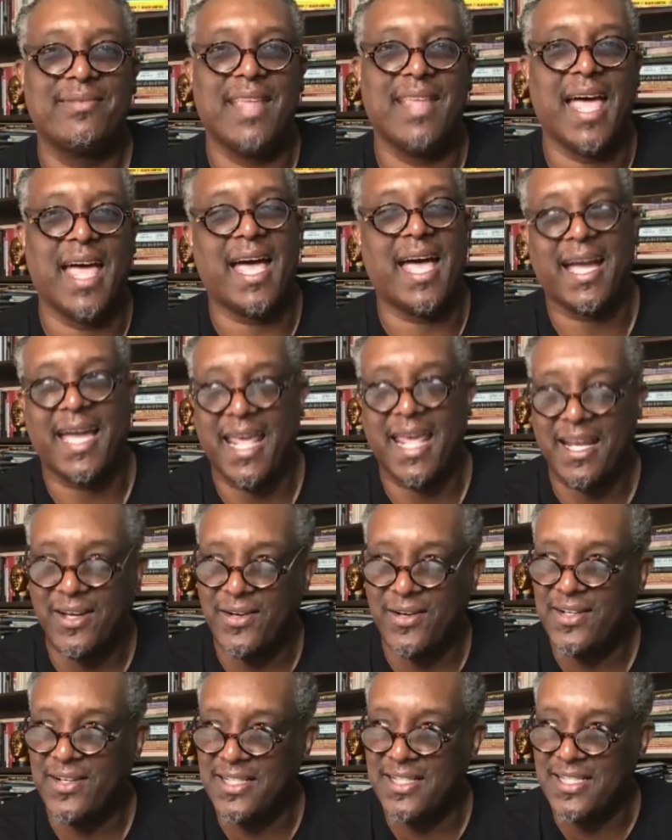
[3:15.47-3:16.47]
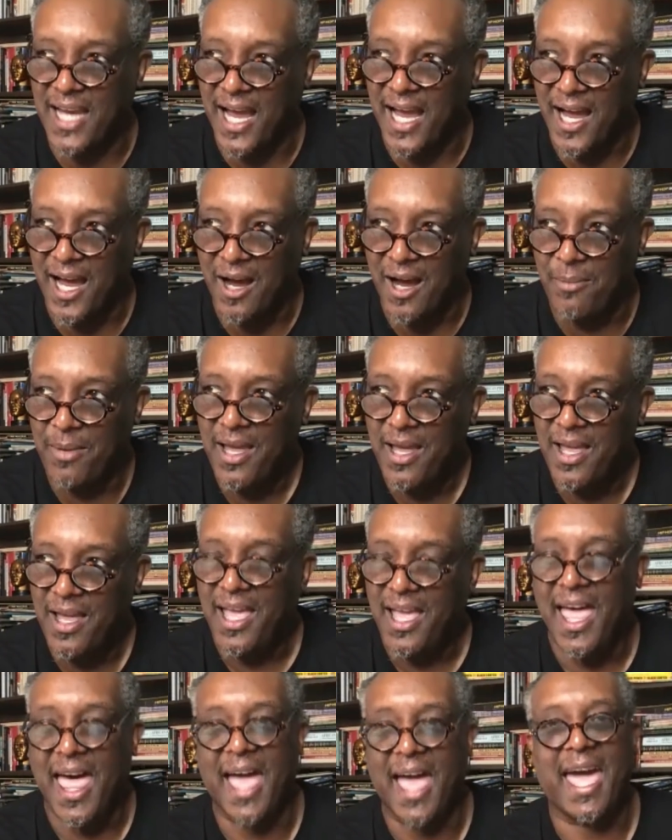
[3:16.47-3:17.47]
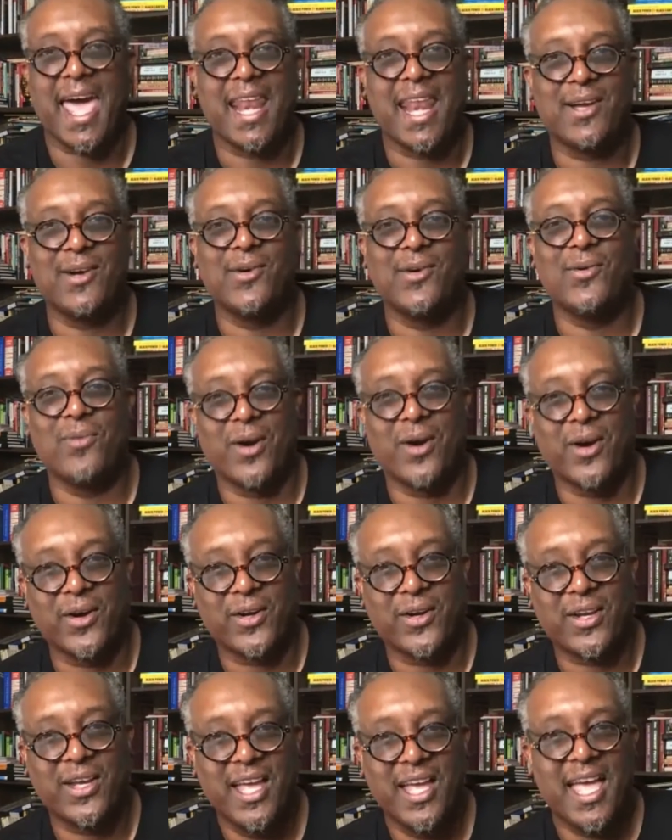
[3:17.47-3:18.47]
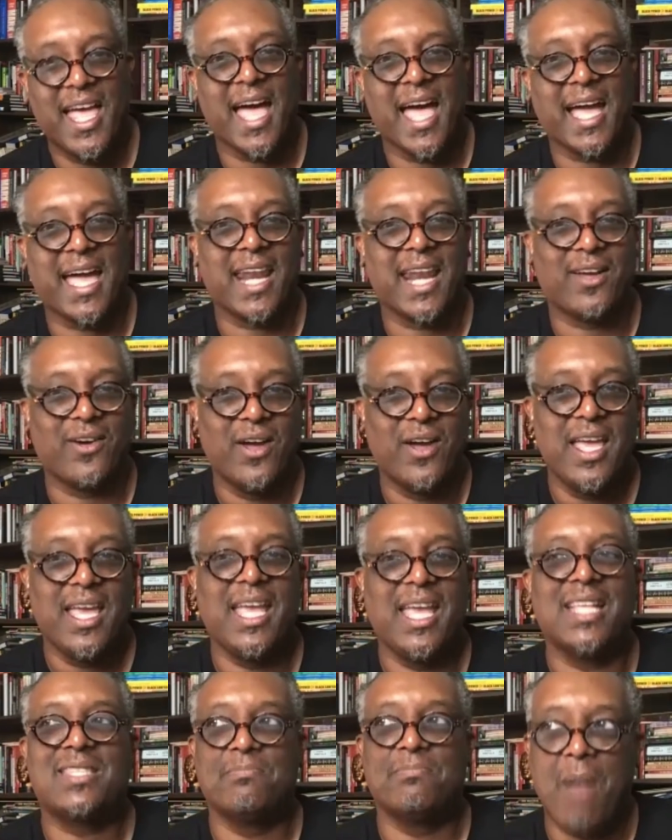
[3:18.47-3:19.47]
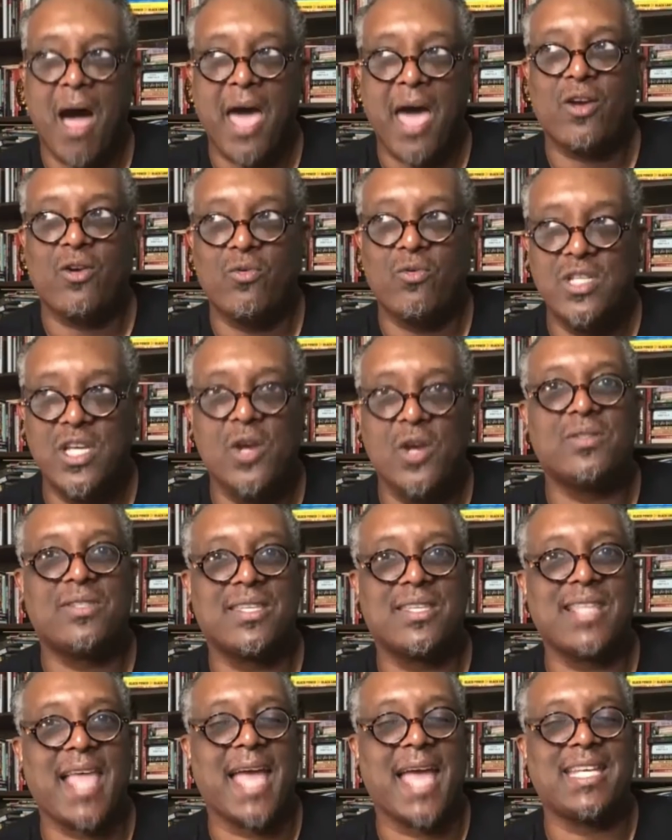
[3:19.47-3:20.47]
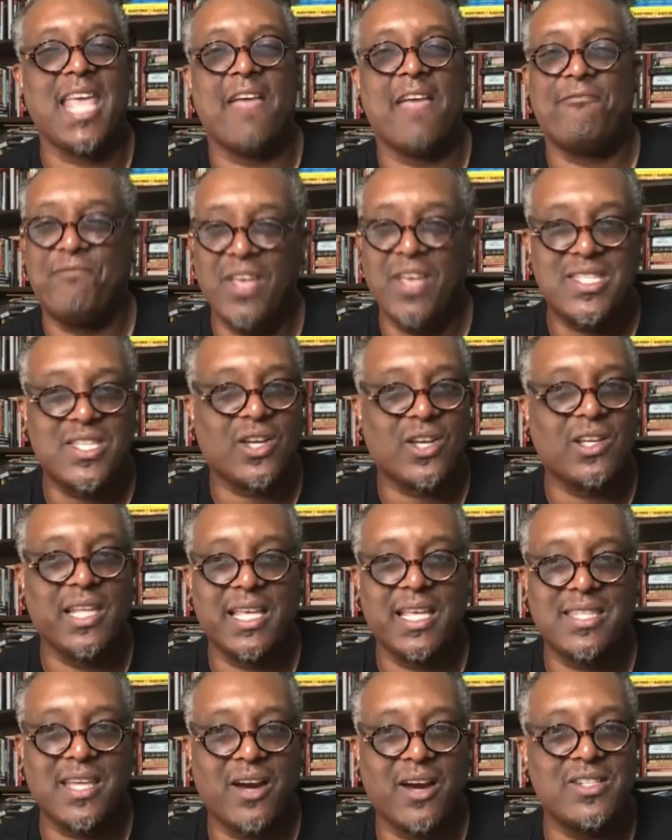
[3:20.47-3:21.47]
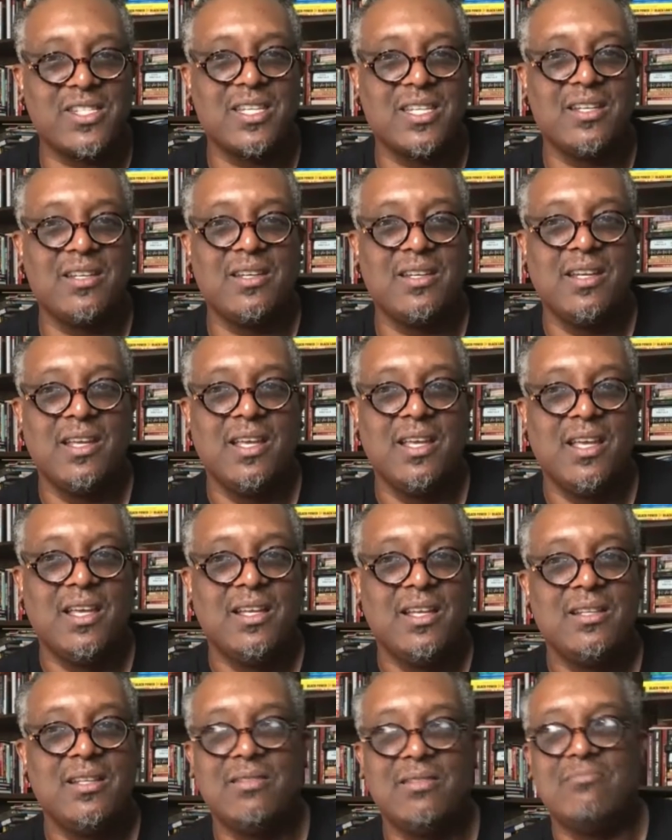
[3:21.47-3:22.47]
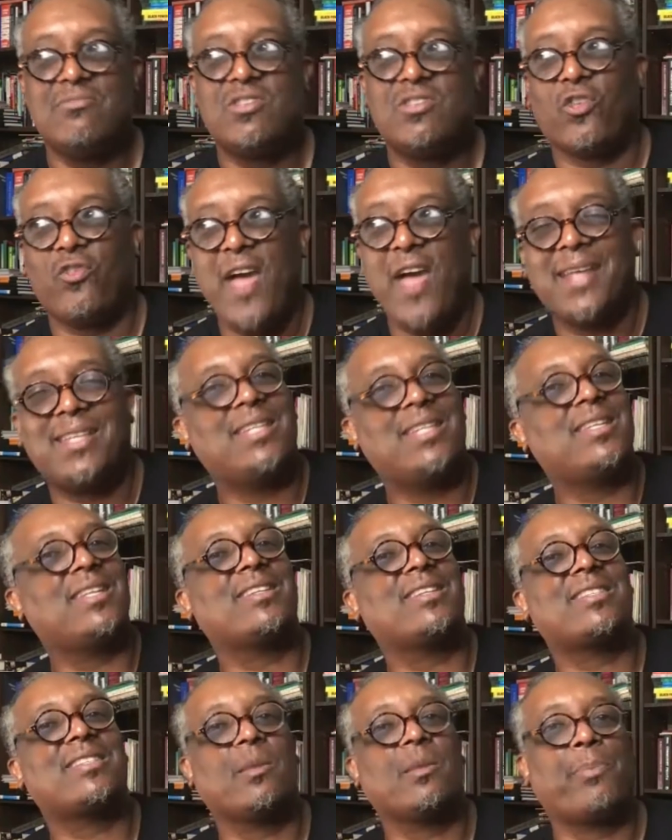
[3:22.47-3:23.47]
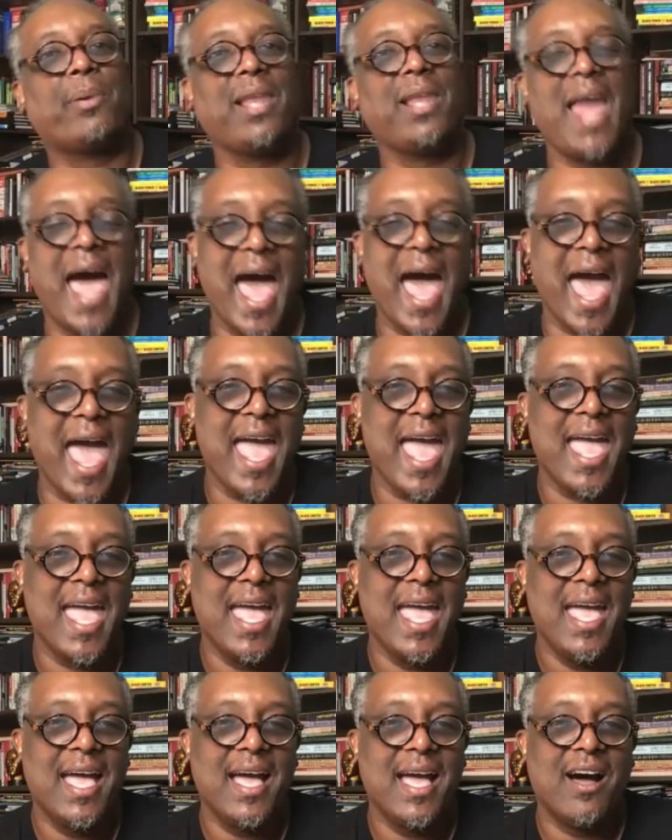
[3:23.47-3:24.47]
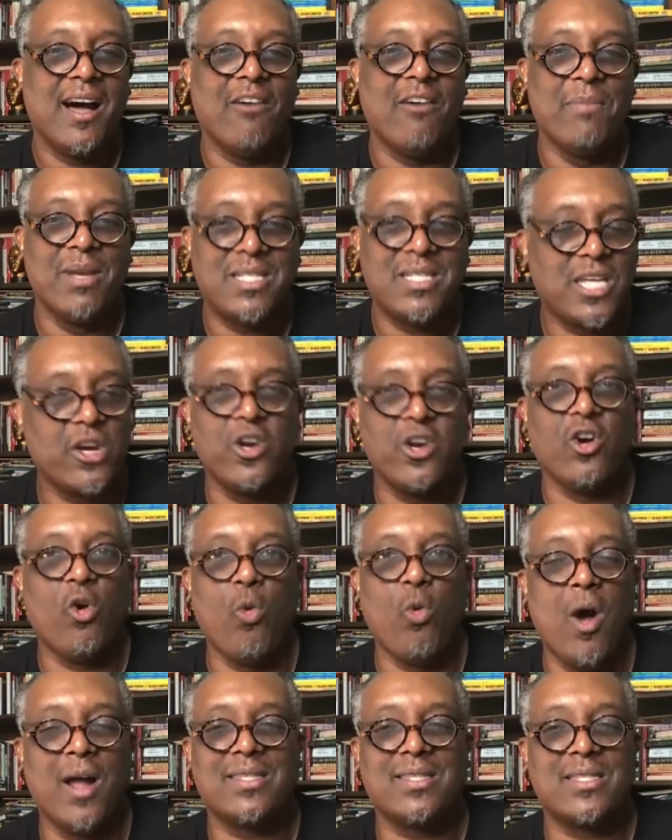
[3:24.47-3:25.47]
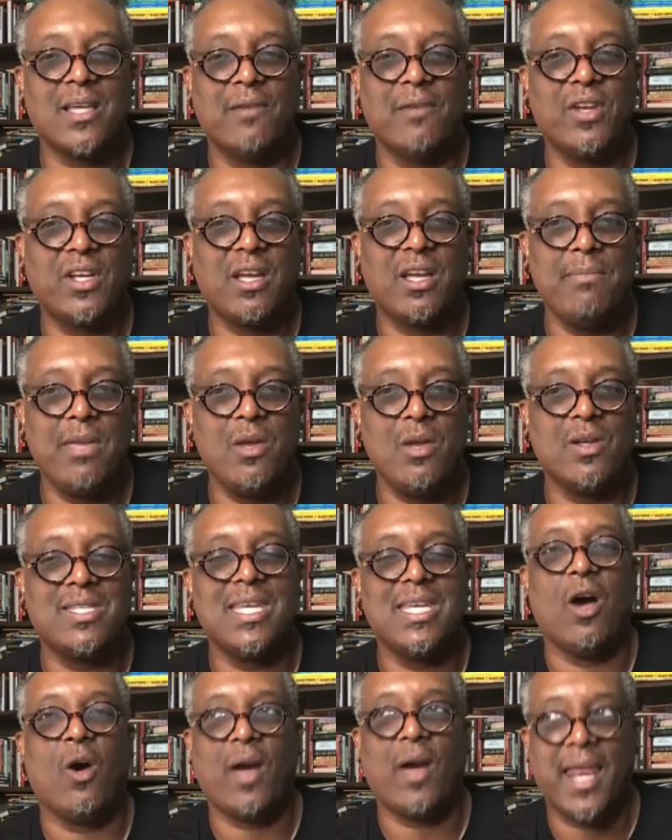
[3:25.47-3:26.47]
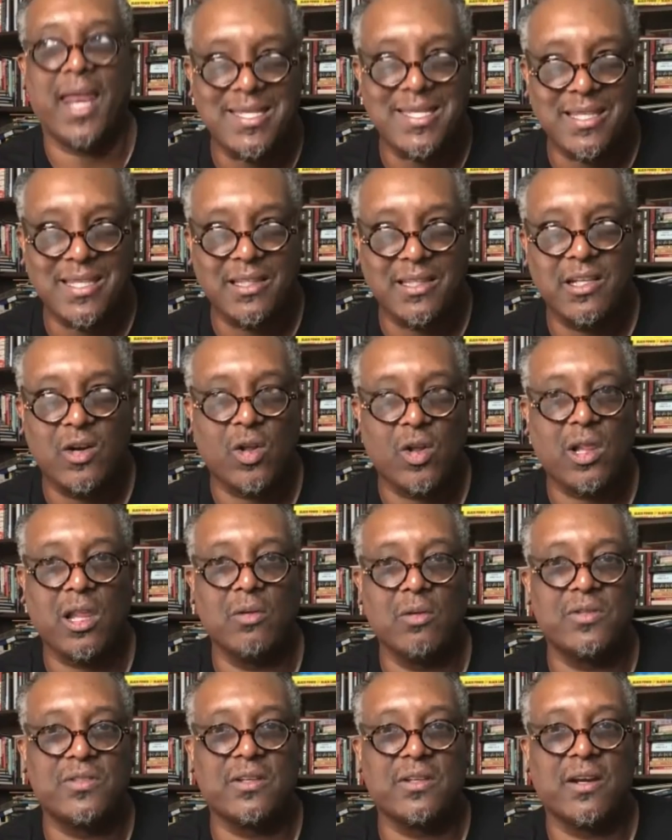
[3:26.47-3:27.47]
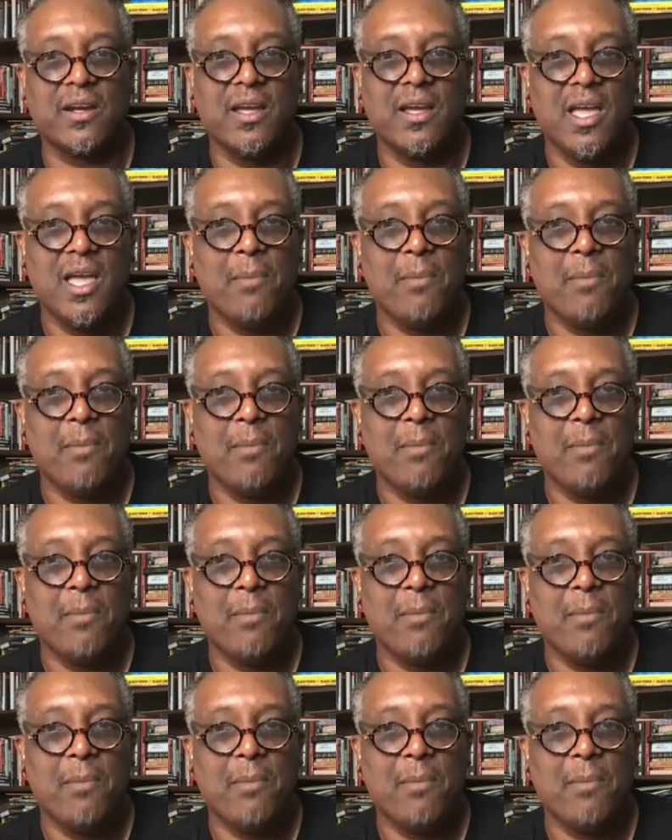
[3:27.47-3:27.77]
I got to go to the job. I got to go work. I got to go. Its modern use is like that. Physical exertion directed to the supply of material wants of the community. Okay, that's a little closer.